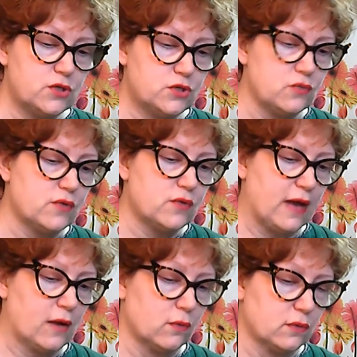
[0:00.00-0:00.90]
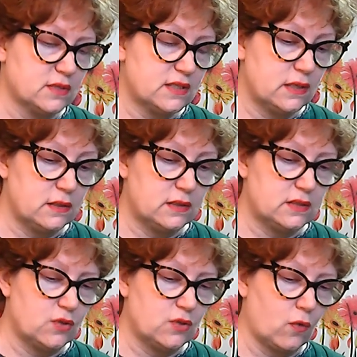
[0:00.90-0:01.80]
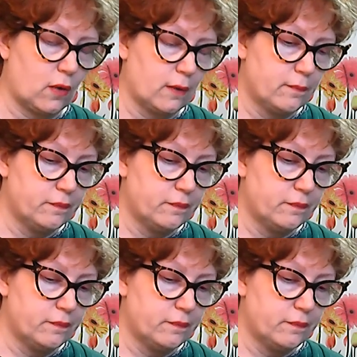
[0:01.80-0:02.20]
two cat holes in his door."